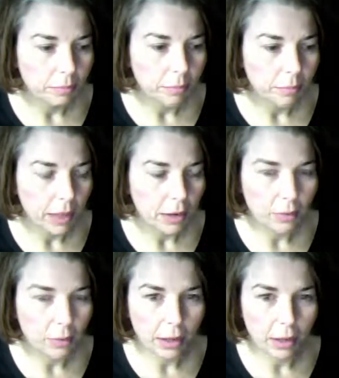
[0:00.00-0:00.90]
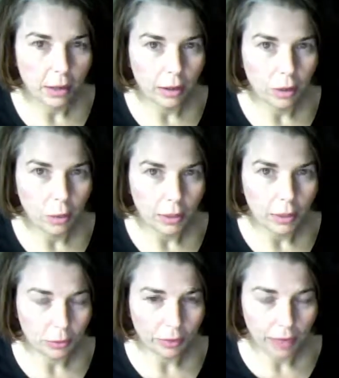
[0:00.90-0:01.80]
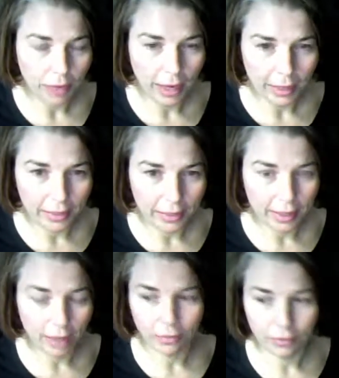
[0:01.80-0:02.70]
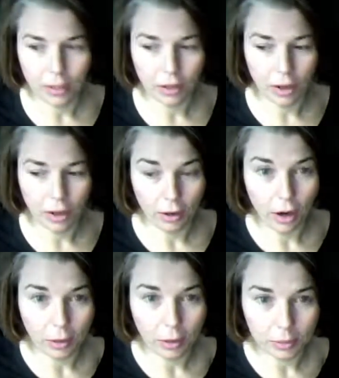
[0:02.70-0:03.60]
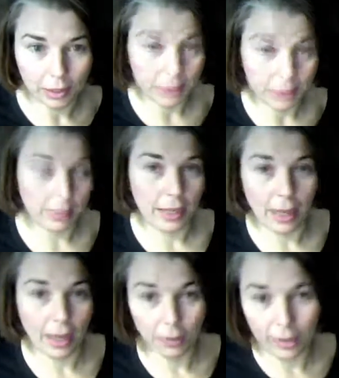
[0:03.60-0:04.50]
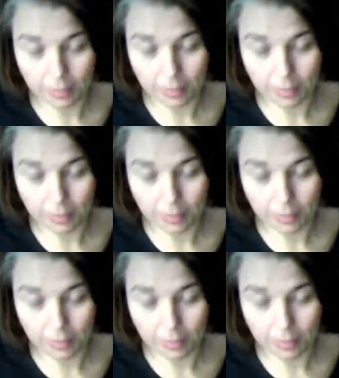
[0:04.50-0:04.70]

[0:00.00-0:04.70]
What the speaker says: But I don't want a whole bunch of refined stuff and a lot of carbs. I just want to eat healthy.